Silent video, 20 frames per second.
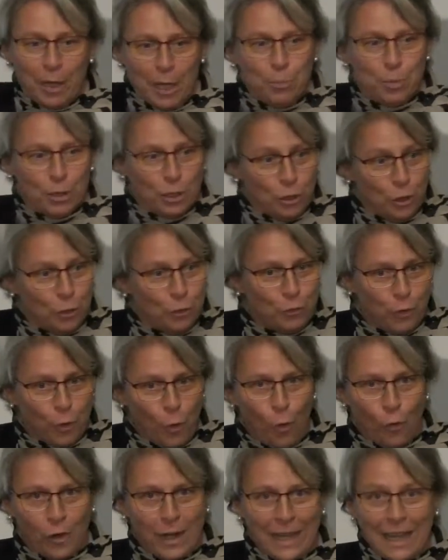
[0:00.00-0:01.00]
people new
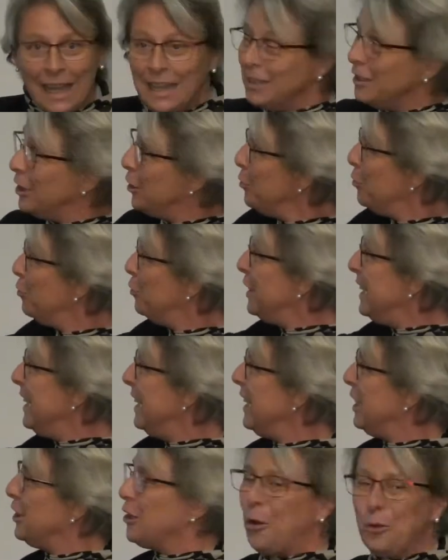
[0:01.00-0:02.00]
flooring, and you
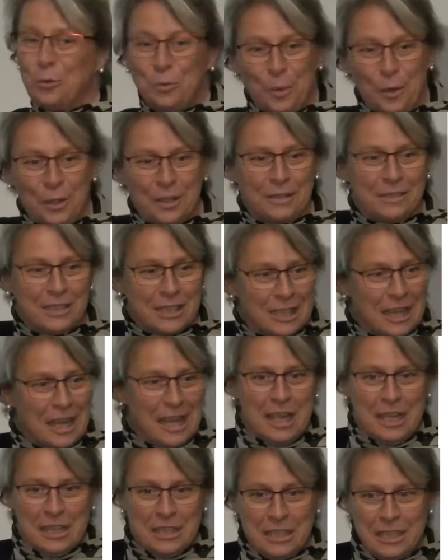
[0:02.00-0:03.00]
really don't want
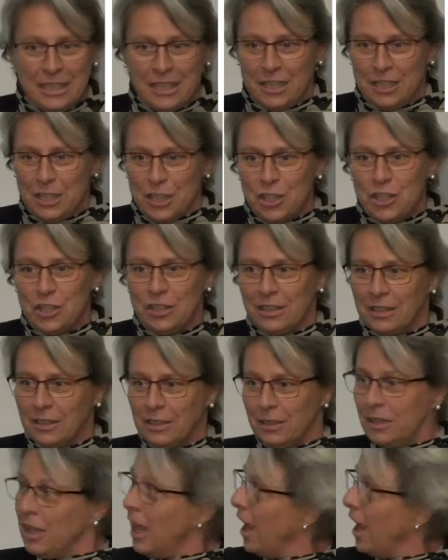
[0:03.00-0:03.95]
the additional